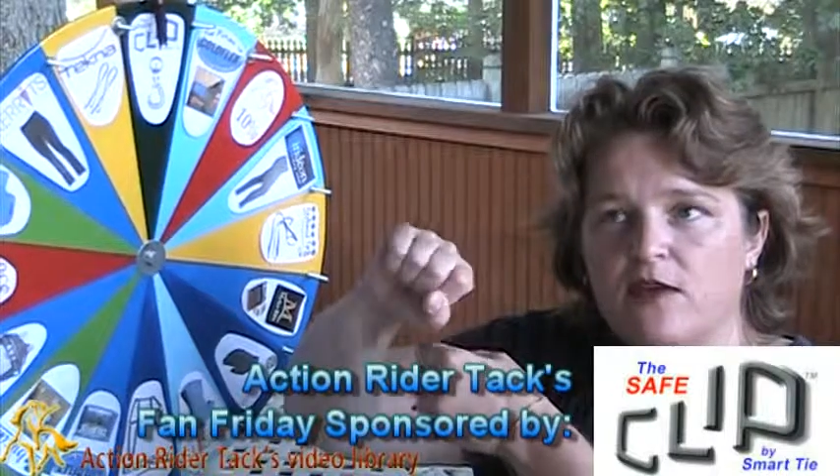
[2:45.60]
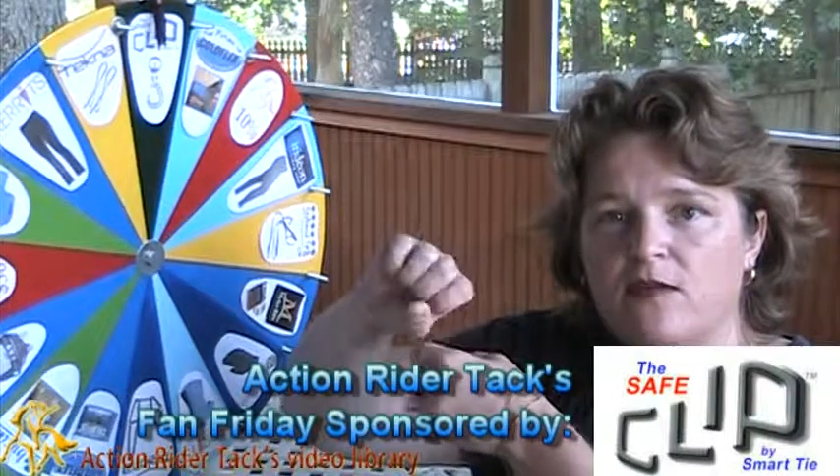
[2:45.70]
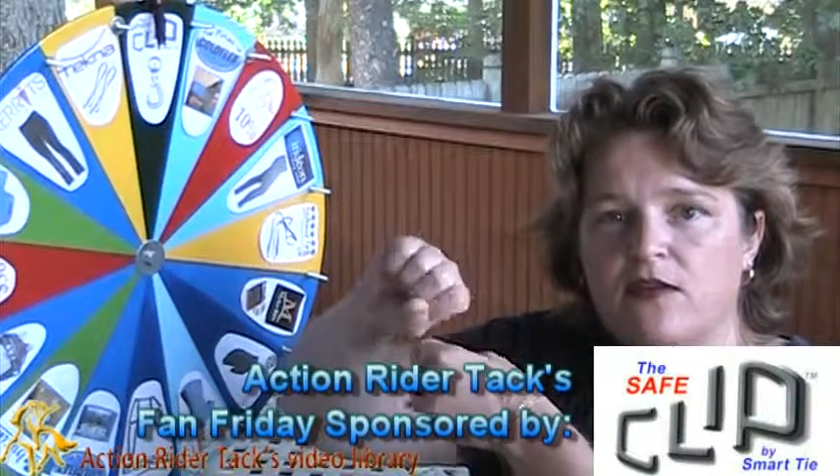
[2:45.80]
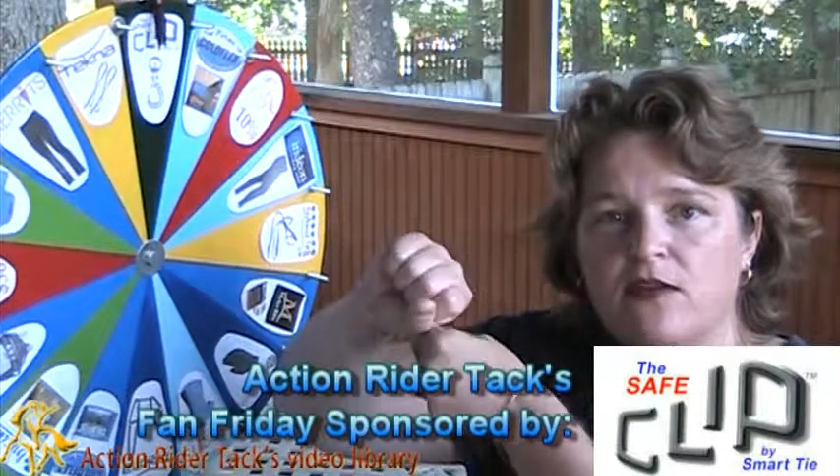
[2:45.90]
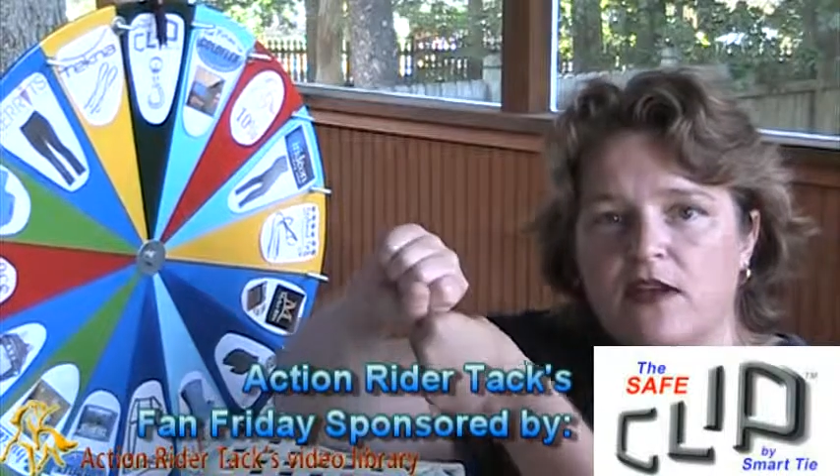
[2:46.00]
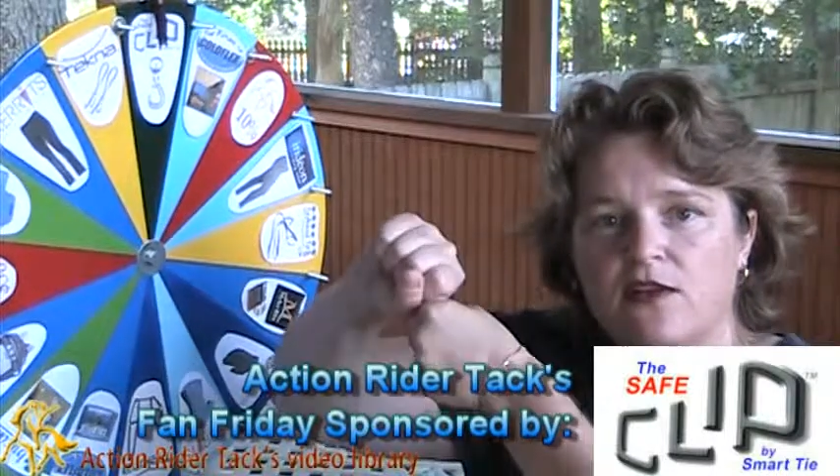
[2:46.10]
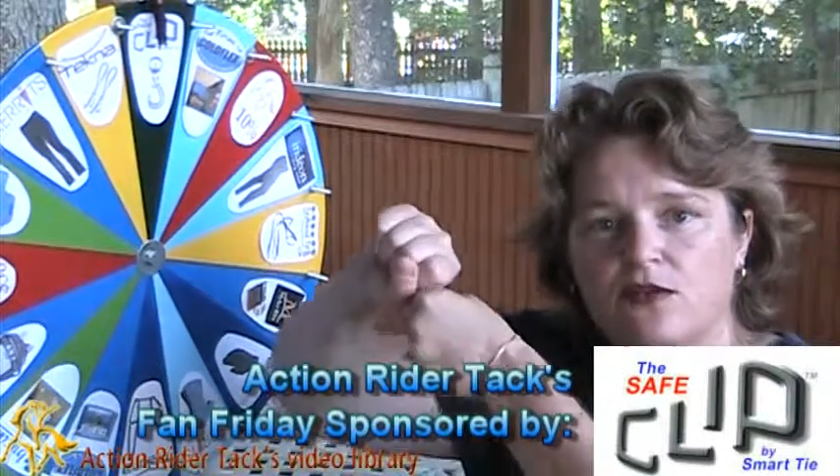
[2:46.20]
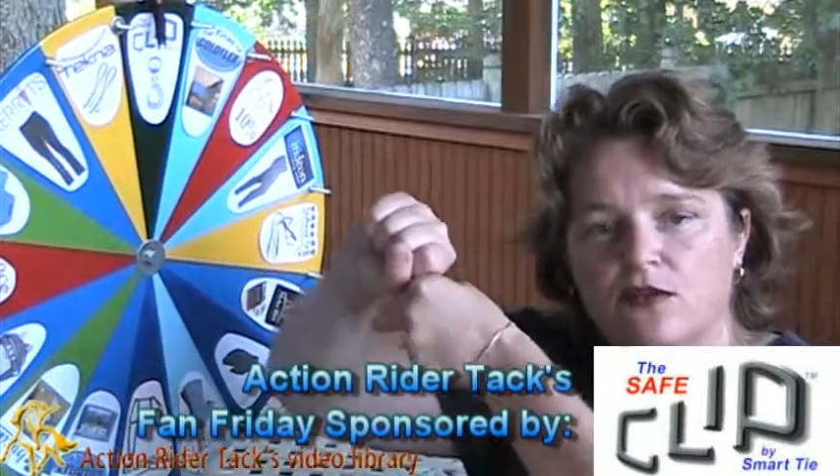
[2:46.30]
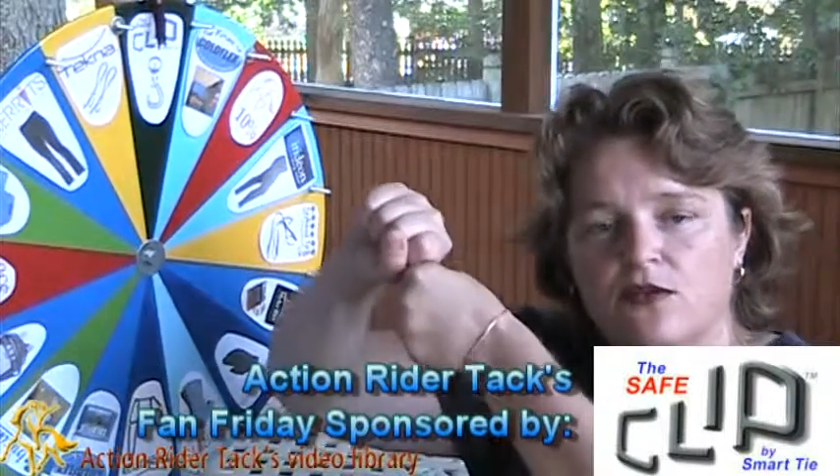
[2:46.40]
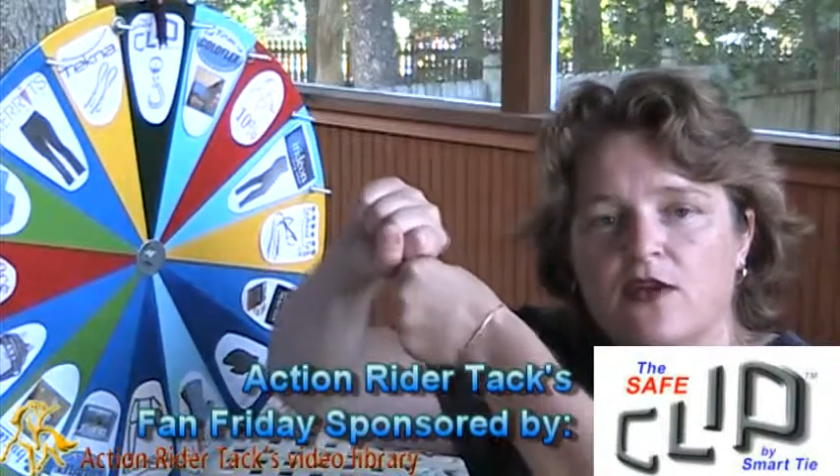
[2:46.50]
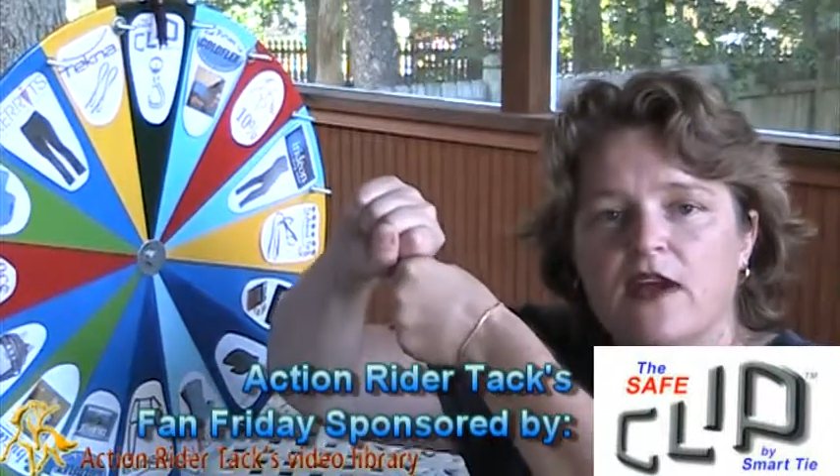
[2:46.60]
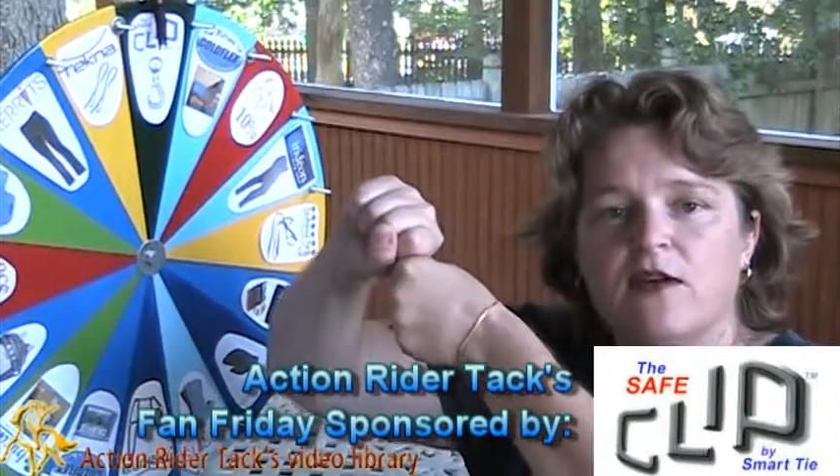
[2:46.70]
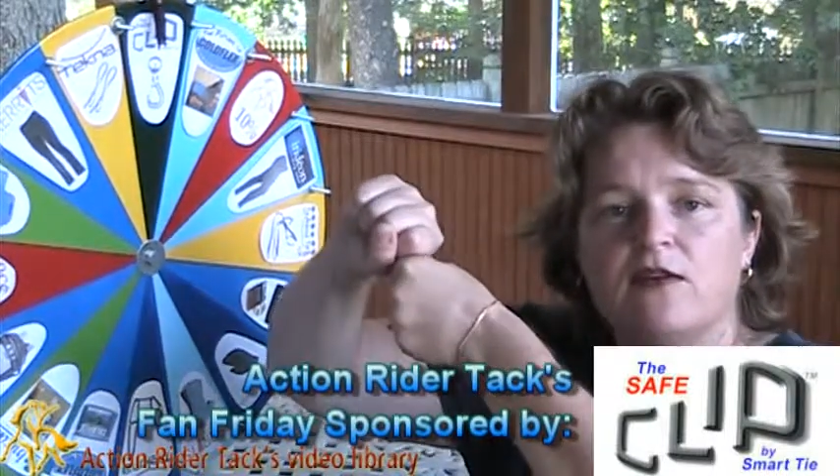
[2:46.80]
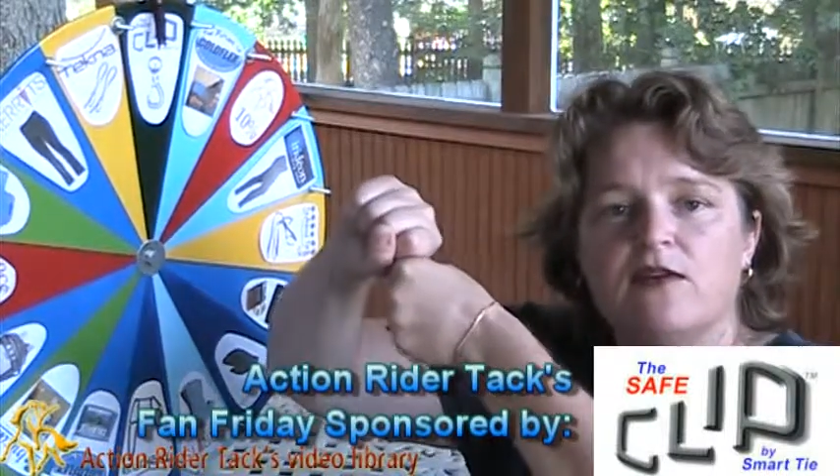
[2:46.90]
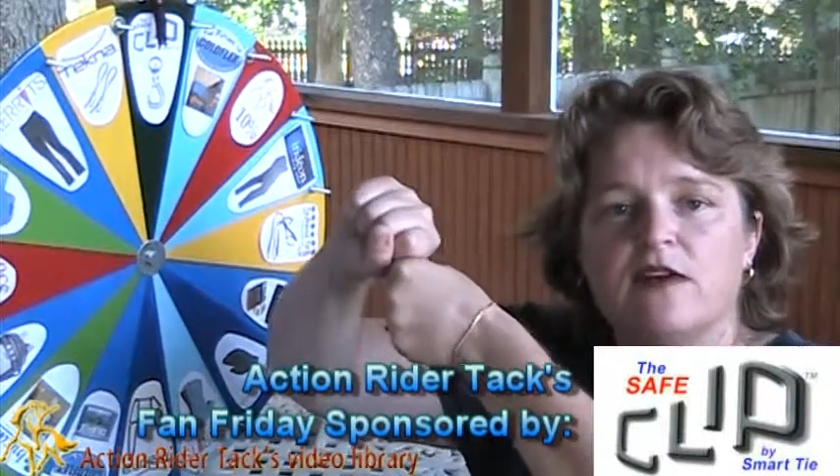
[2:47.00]
ability to
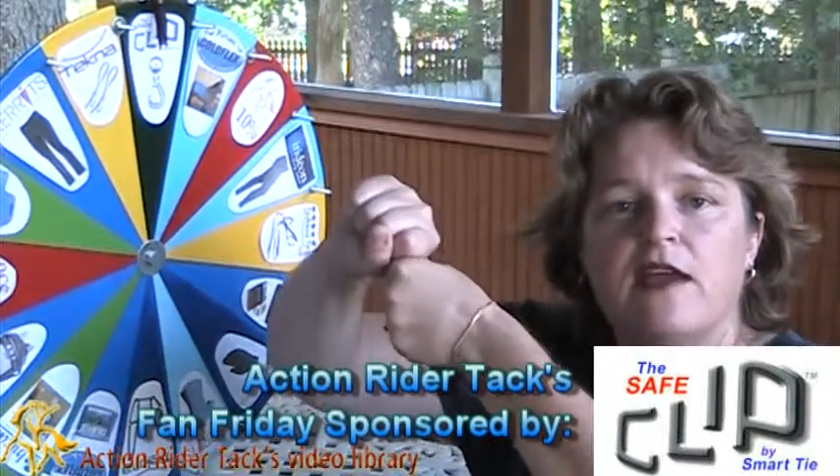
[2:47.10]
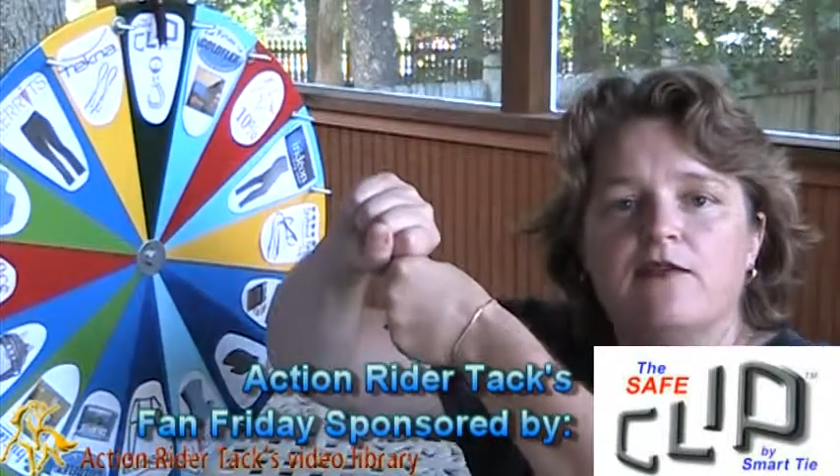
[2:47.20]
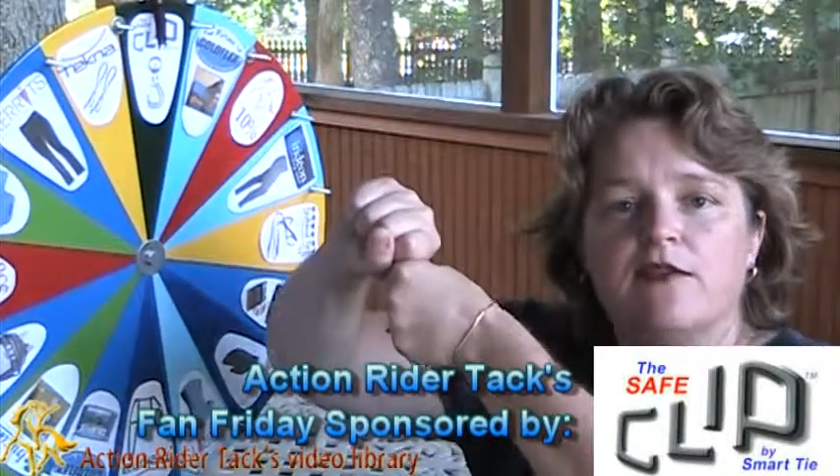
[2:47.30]
create